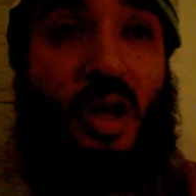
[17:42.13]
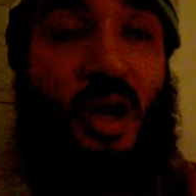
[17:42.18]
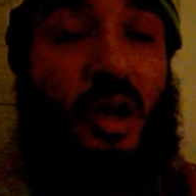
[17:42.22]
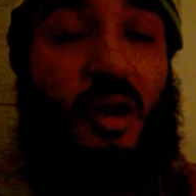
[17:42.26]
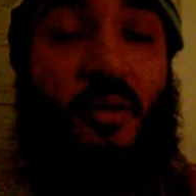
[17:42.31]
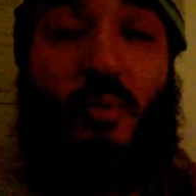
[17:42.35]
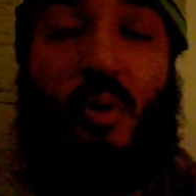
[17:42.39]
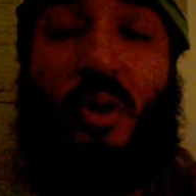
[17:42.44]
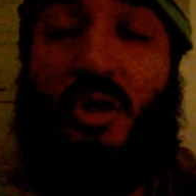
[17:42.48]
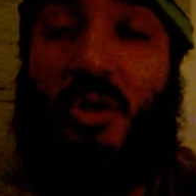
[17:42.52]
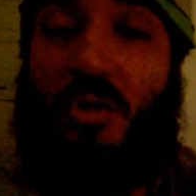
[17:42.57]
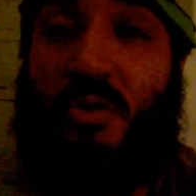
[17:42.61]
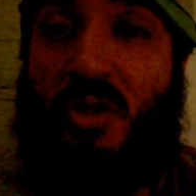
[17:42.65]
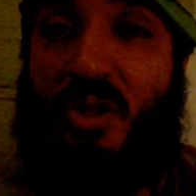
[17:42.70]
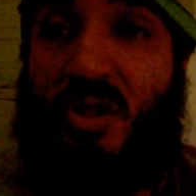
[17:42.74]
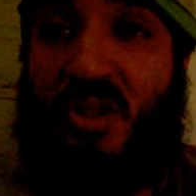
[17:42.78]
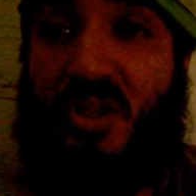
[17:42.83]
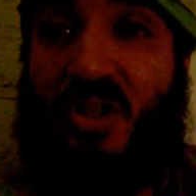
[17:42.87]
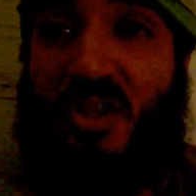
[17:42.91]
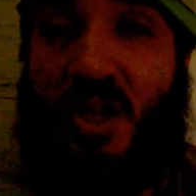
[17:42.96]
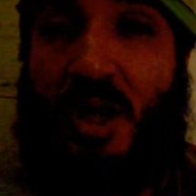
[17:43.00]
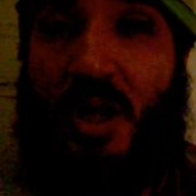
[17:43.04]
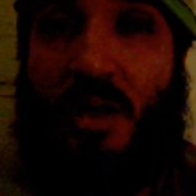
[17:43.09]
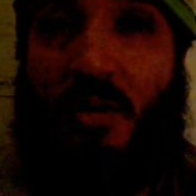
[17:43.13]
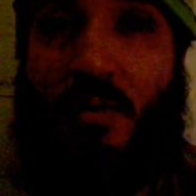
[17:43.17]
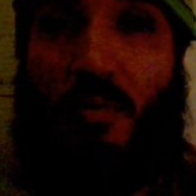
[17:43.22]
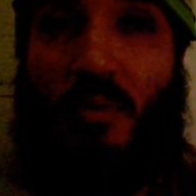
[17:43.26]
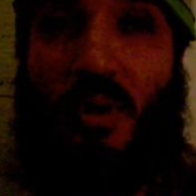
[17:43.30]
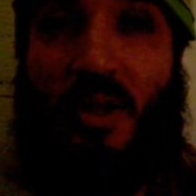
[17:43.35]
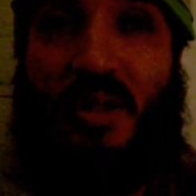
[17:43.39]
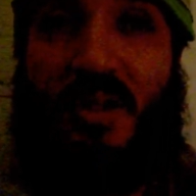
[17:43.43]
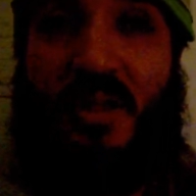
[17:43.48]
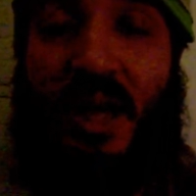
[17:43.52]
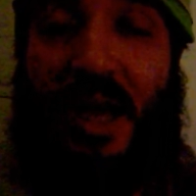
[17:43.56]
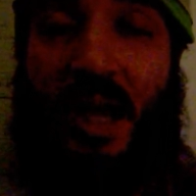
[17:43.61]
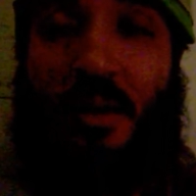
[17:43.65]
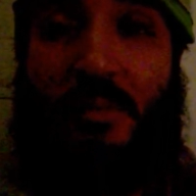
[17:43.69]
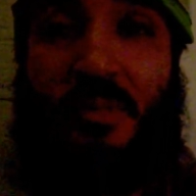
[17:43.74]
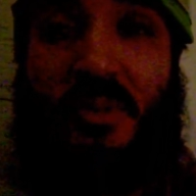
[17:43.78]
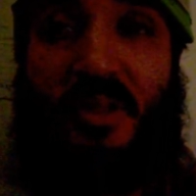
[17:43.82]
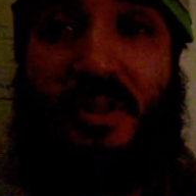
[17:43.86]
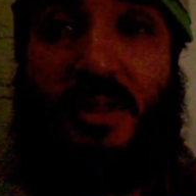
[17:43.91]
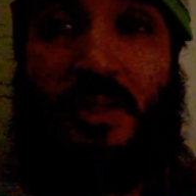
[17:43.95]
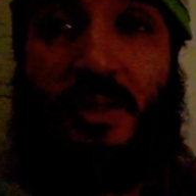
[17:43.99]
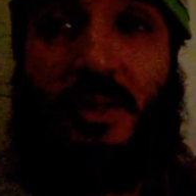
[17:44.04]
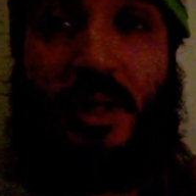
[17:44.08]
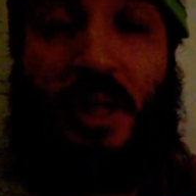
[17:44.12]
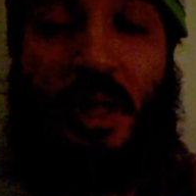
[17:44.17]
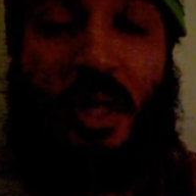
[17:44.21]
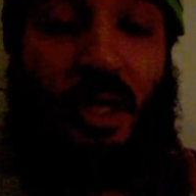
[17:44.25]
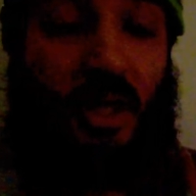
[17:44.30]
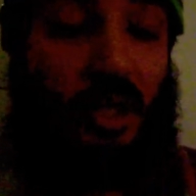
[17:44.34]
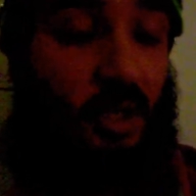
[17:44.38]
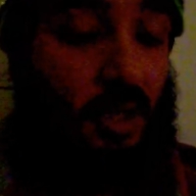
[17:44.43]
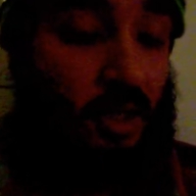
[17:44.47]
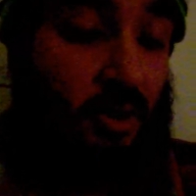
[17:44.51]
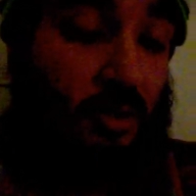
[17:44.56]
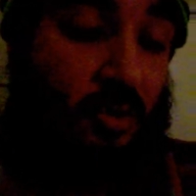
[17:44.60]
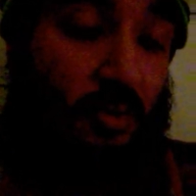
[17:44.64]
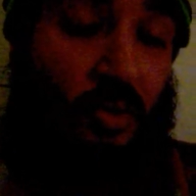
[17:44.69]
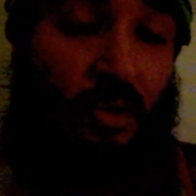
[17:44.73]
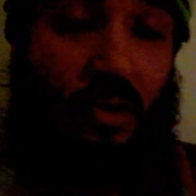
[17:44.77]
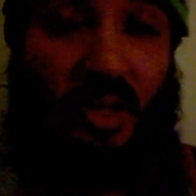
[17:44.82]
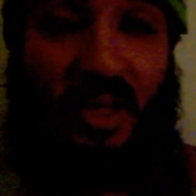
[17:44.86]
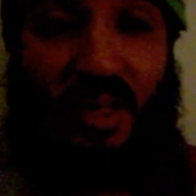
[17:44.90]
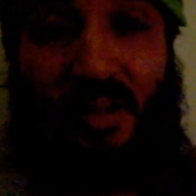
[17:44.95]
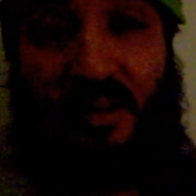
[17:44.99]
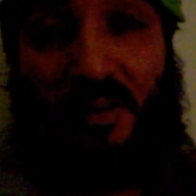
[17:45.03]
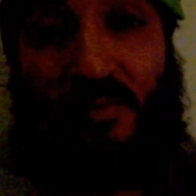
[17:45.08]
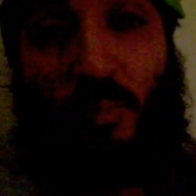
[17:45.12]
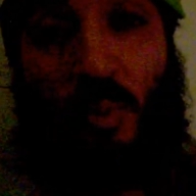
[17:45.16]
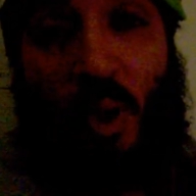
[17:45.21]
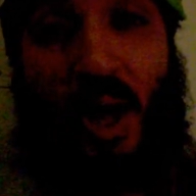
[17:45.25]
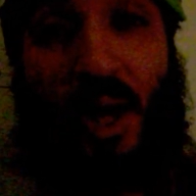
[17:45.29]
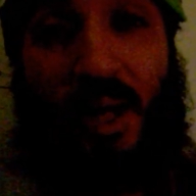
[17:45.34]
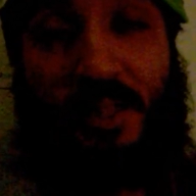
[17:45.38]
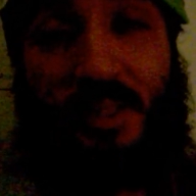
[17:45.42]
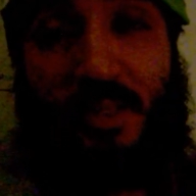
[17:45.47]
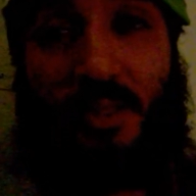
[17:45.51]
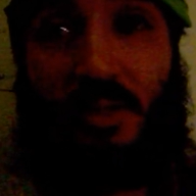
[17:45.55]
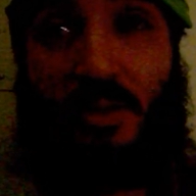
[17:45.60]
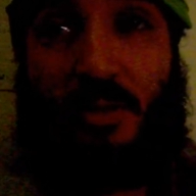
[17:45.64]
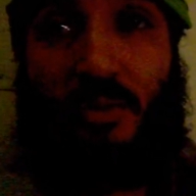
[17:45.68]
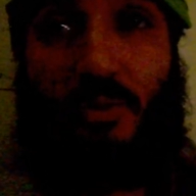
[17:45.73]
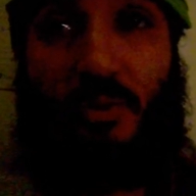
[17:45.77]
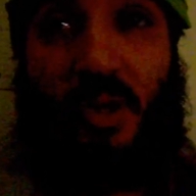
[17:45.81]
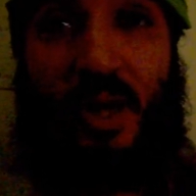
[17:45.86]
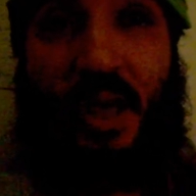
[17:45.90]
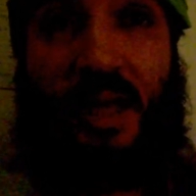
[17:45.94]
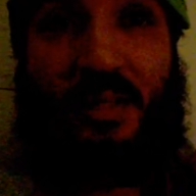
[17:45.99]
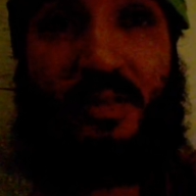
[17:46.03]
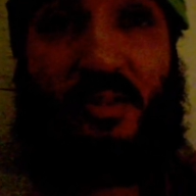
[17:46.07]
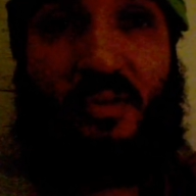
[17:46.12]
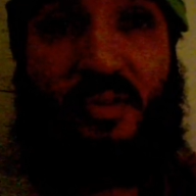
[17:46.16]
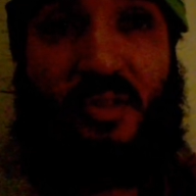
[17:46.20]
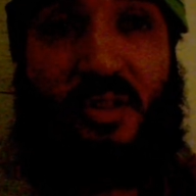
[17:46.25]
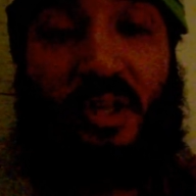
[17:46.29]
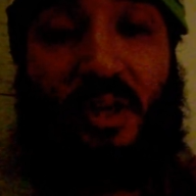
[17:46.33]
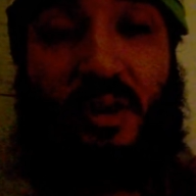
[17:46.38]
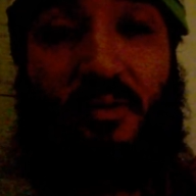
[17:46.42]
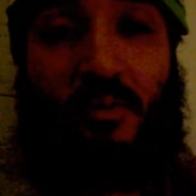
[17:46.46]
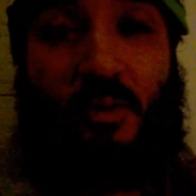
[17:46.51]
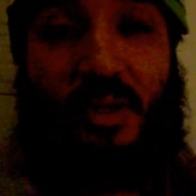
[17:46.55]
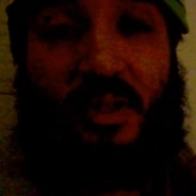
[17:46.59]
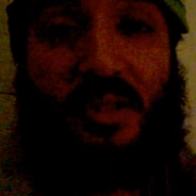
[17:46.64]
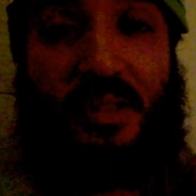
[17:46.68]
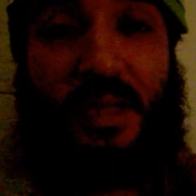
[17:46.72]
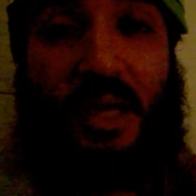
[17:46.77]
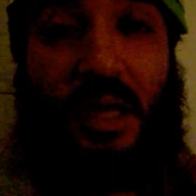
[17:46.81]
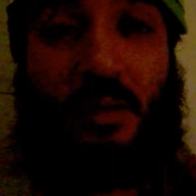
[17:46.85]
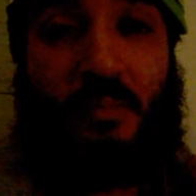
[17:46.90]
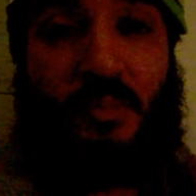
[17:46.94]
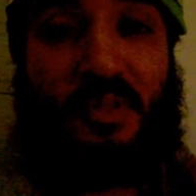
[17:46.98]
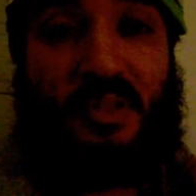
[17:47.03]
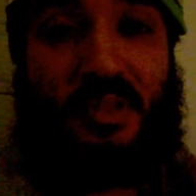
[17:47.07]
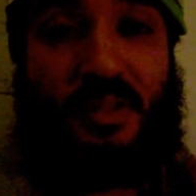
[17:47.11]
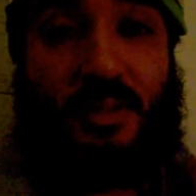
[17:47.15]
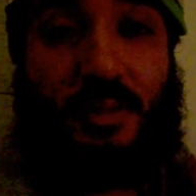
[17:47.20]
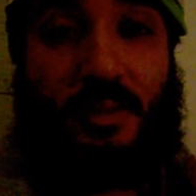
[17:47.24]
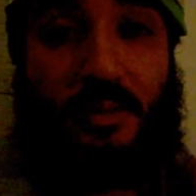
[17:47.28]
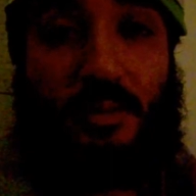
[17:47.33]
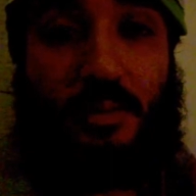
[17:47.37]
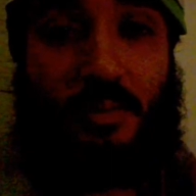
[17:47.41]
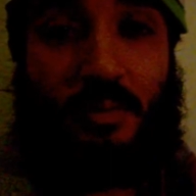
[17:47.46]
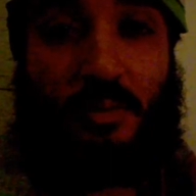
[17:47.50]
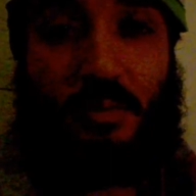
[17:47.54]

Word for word: uh, what you just said, what time is it? You look at the watch and you ask yourself, what time is it?